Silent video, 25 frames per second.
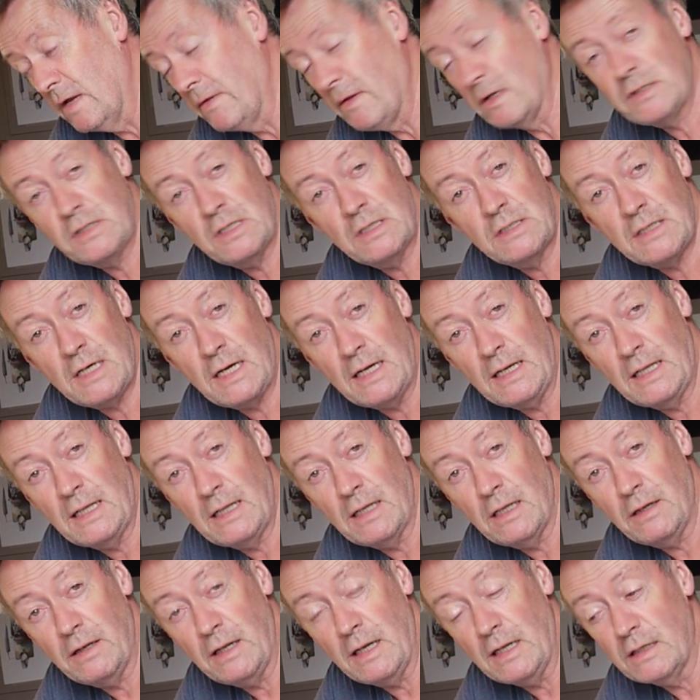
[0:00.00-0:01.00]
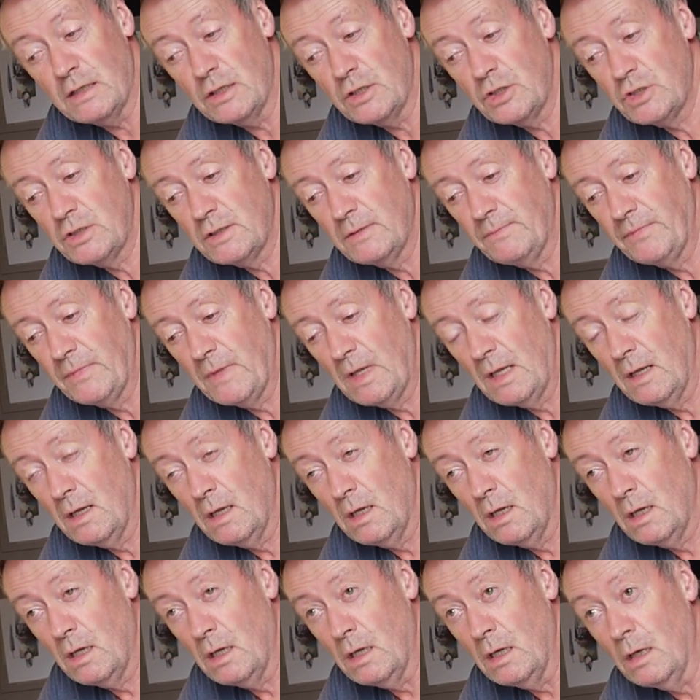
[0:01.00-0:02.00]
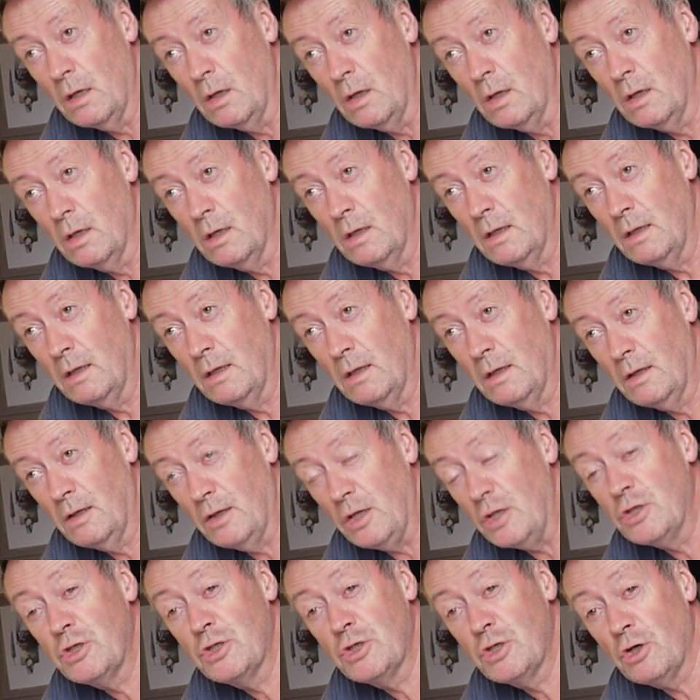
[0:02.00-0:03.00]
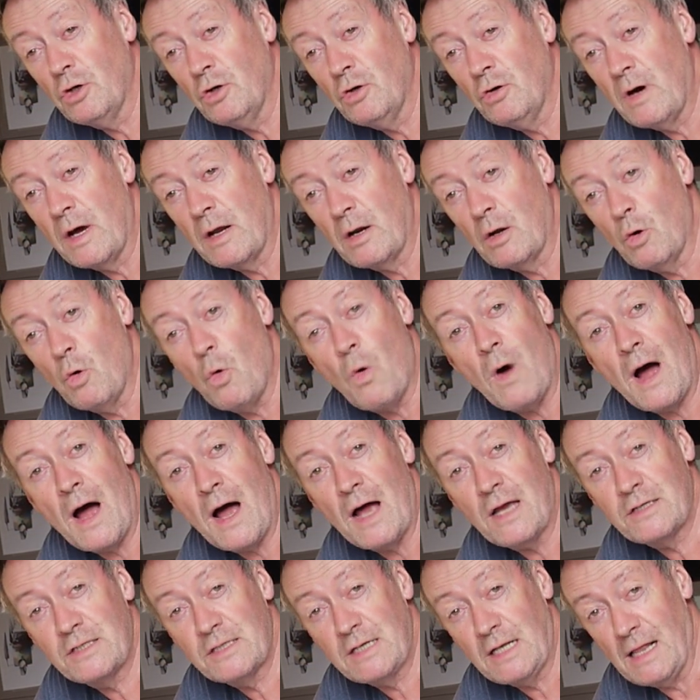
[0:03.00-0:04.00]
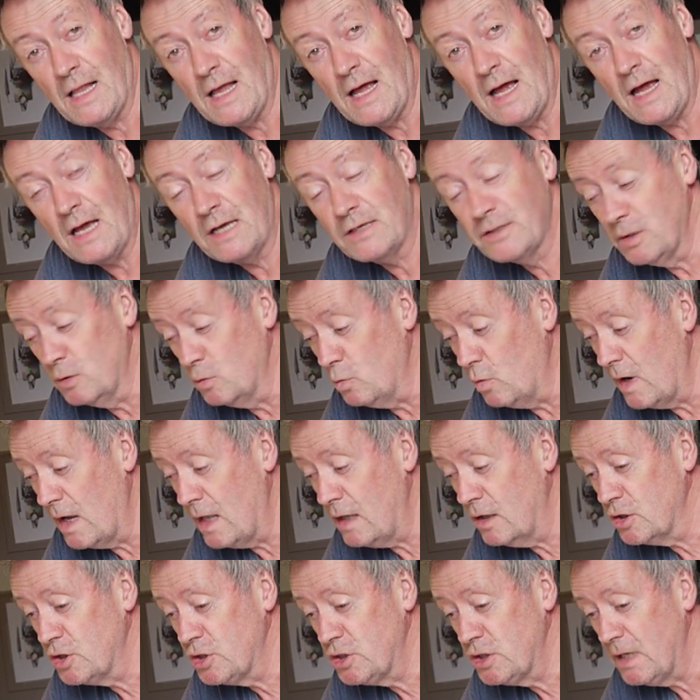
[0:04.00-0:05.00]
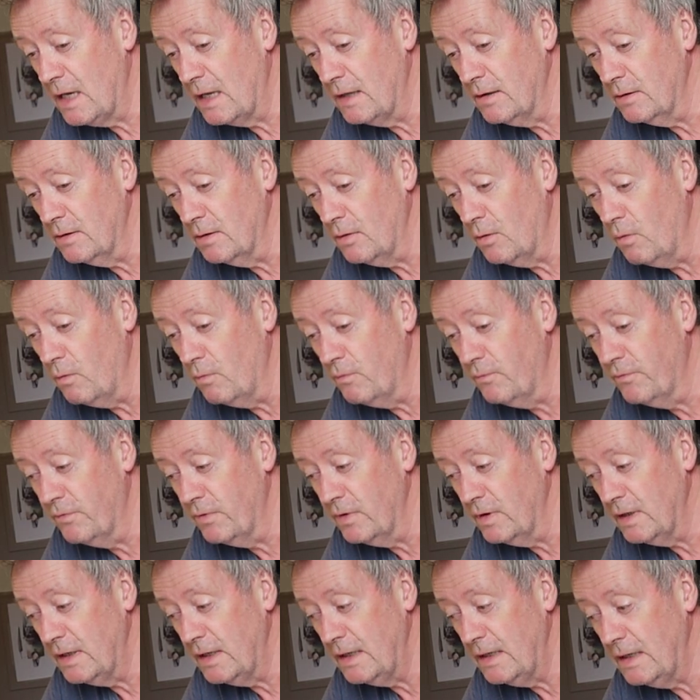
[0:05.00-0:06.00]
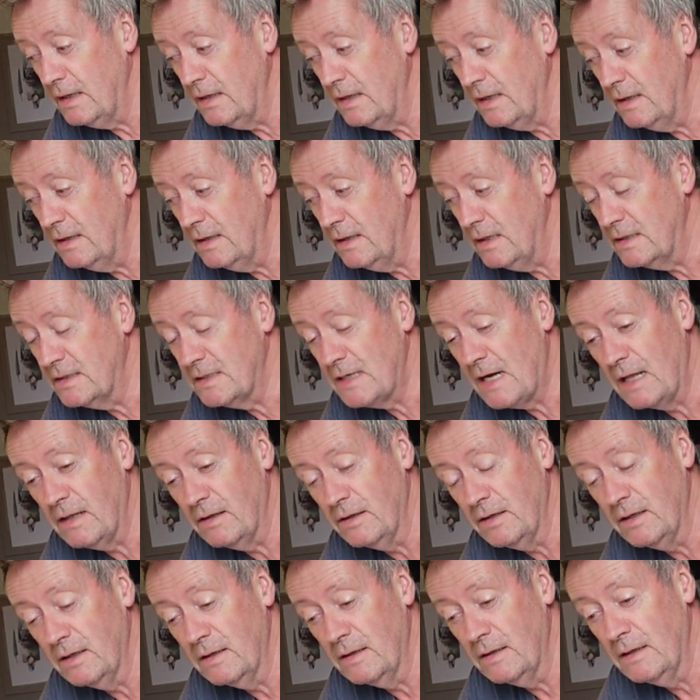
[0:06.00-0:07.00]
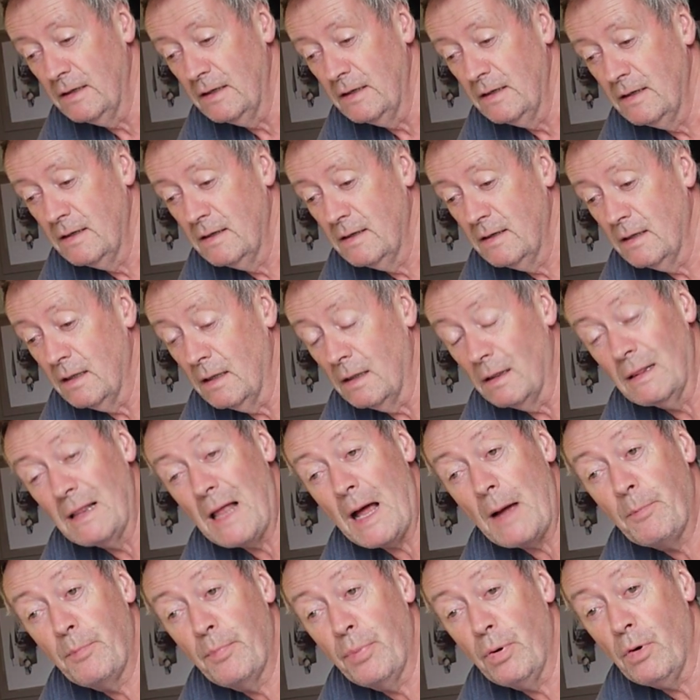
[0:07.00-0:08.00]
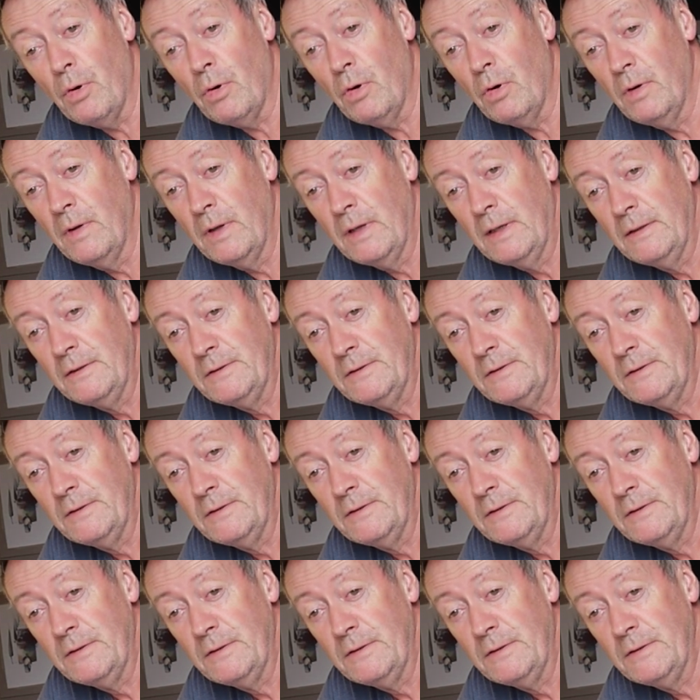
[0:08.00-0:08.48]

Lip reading: That's the title in English. Gito ar gwas glas in Welsh, and hopefully in Italian, Lapo.